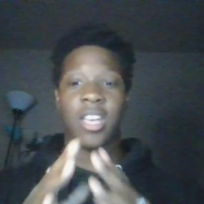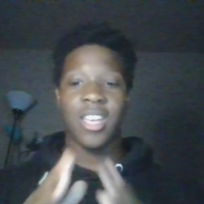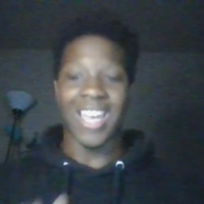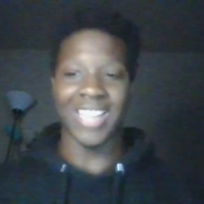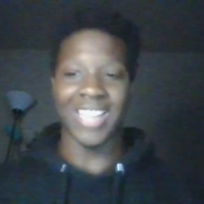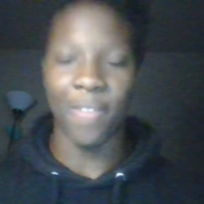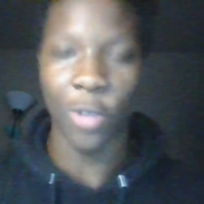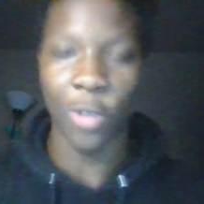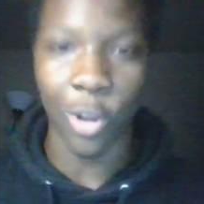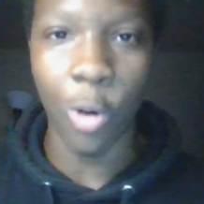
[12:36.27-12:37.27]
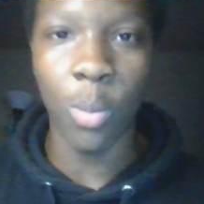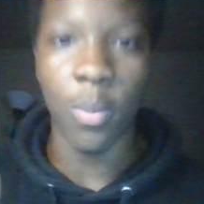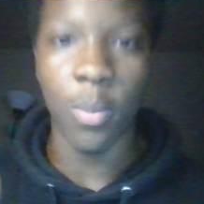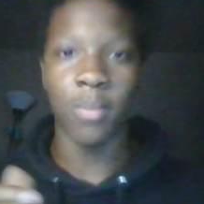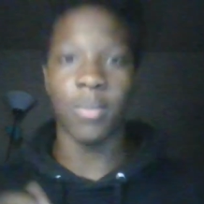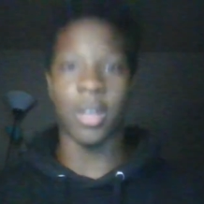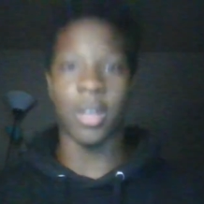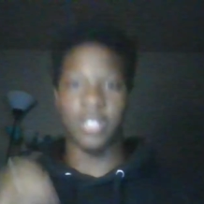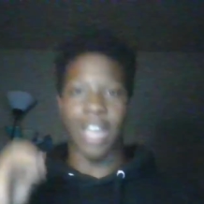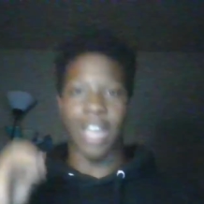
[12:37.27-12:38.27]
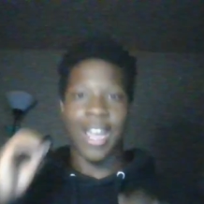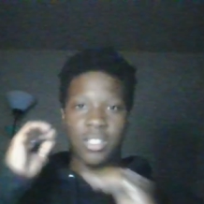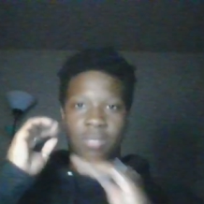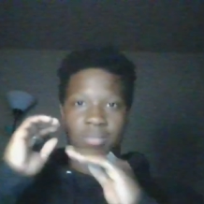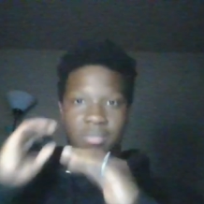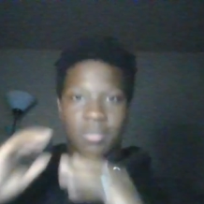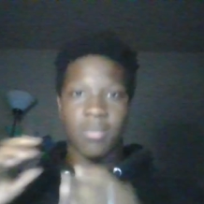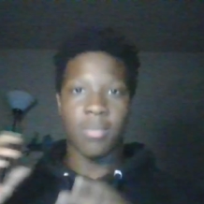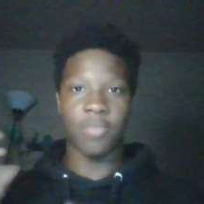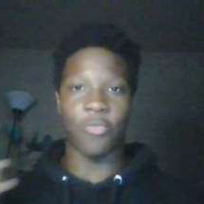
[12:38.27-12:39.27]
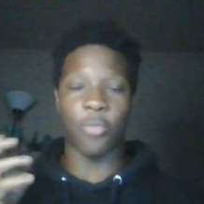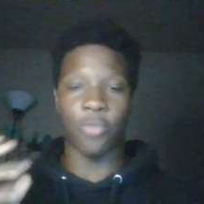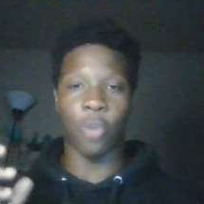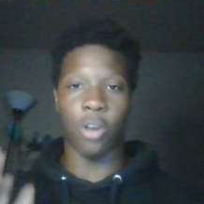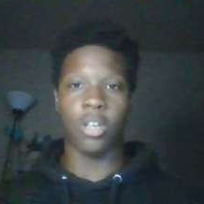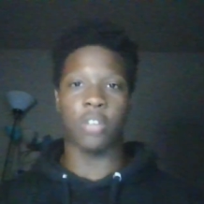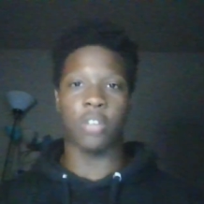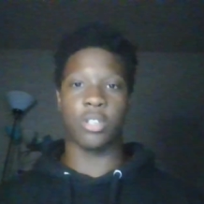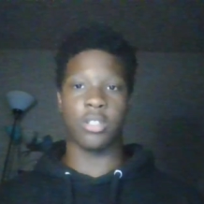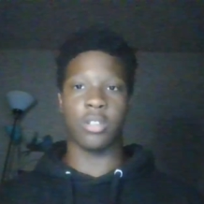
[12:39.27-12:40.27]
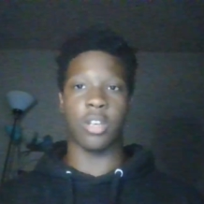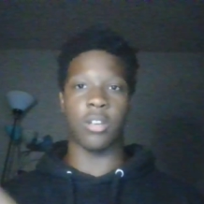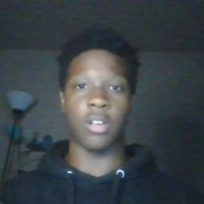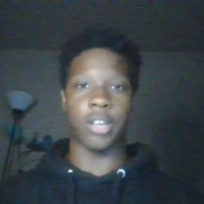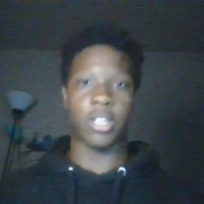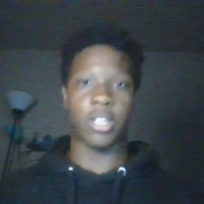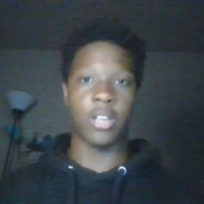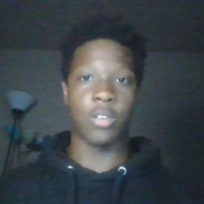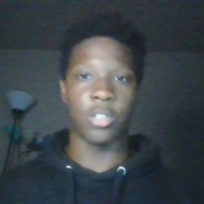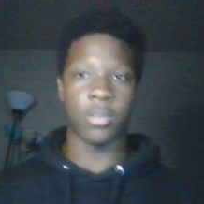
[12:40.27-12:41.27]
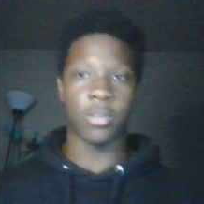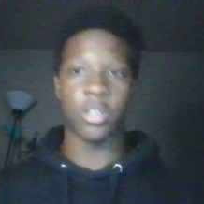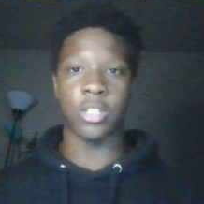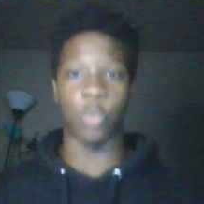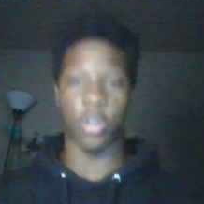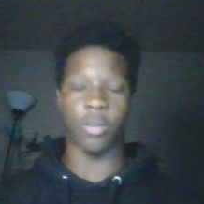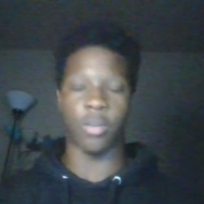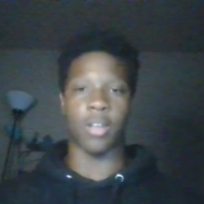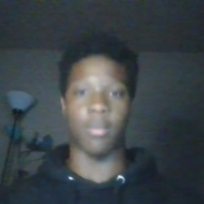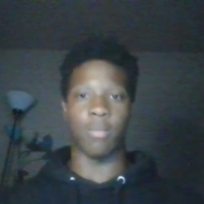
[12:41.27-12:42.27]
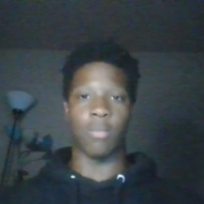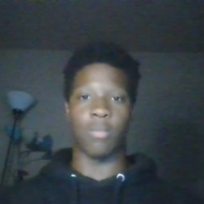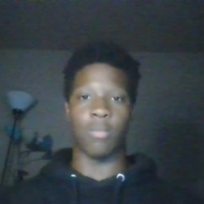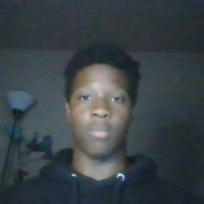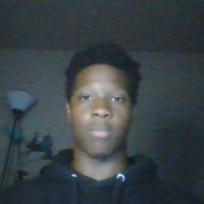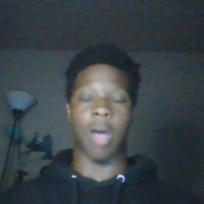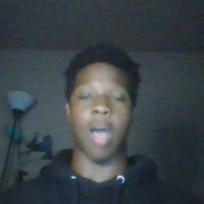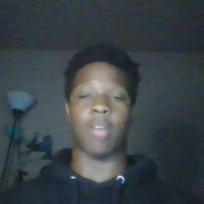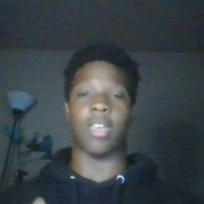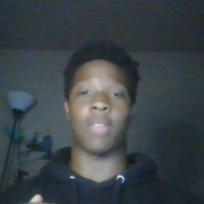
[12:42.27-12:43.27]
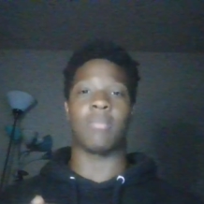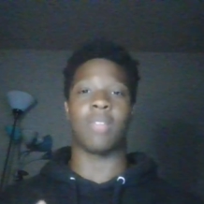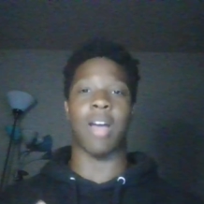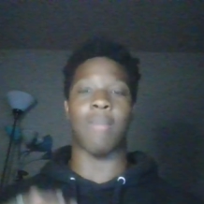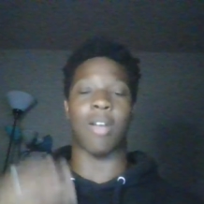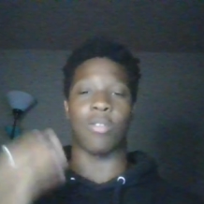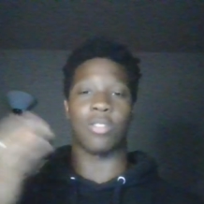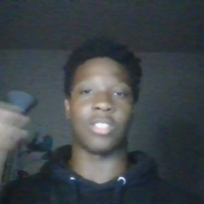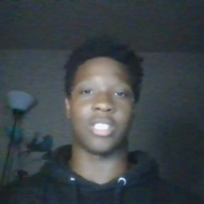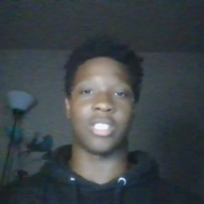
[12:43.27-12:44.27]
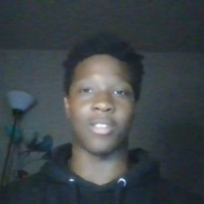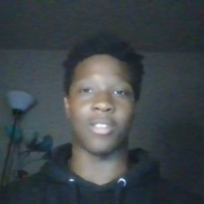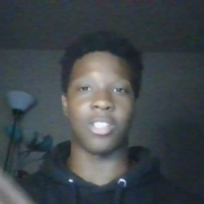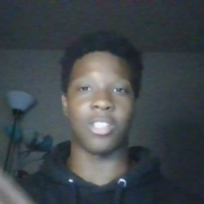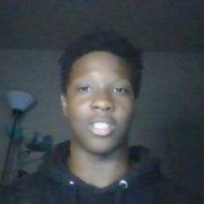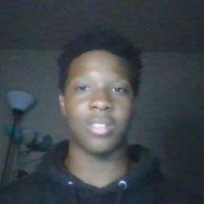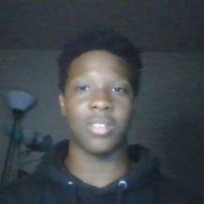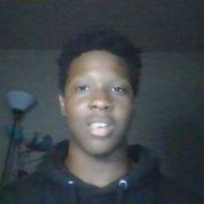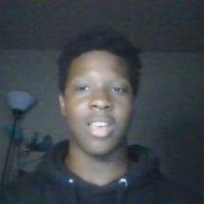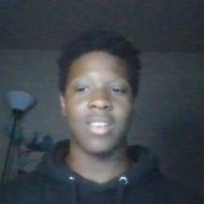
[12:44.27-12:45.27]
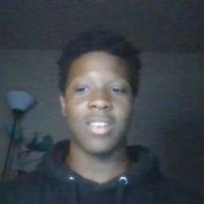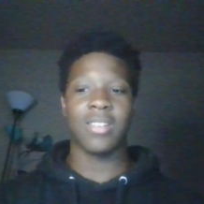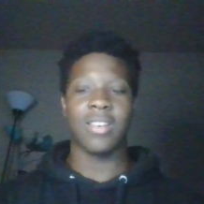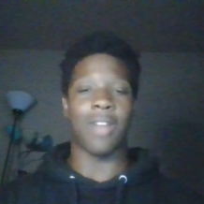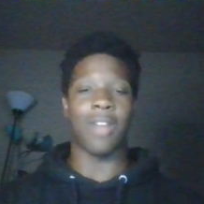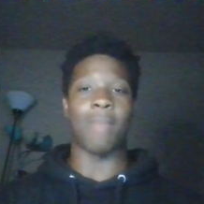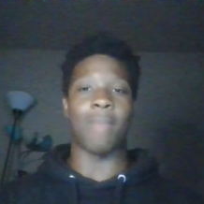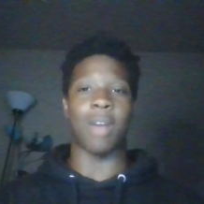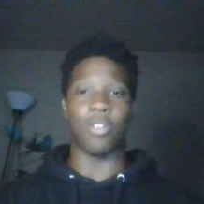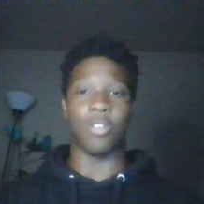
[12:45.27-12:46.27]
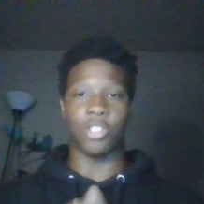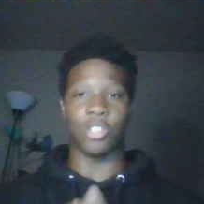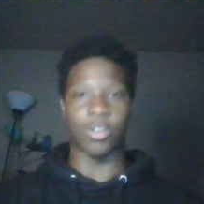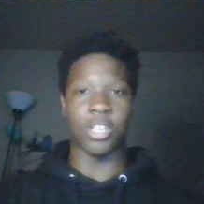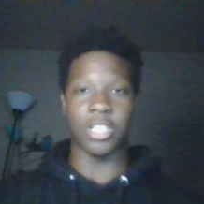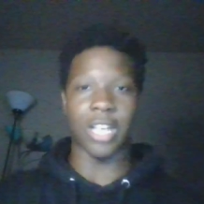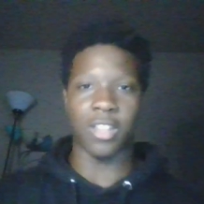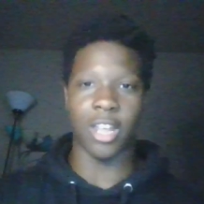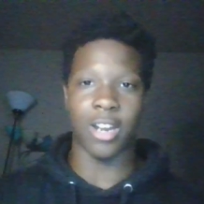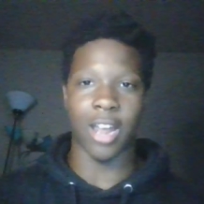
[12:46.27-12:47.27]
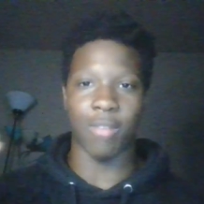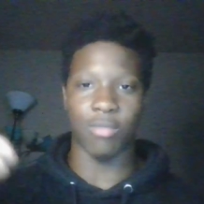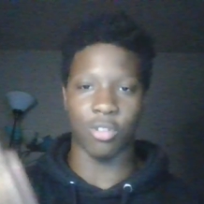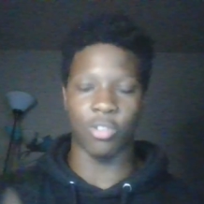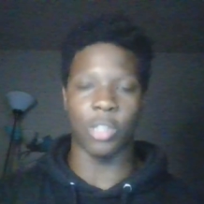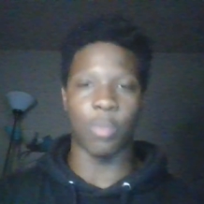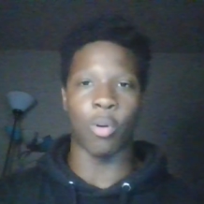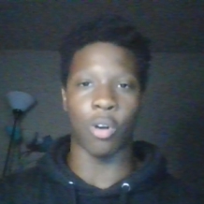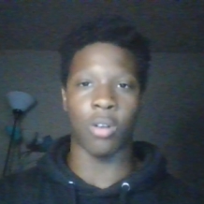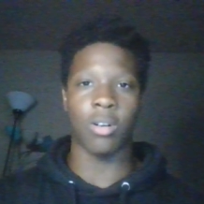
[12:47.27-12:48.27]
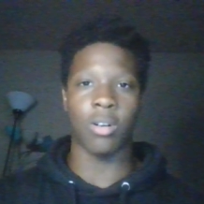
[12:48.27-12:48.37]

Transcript: I said for the whole like besides foreign countries and like Hinduism, Buddhism, where like okay, I'm not going to just say those because all that, but I know there's some religions out there that do support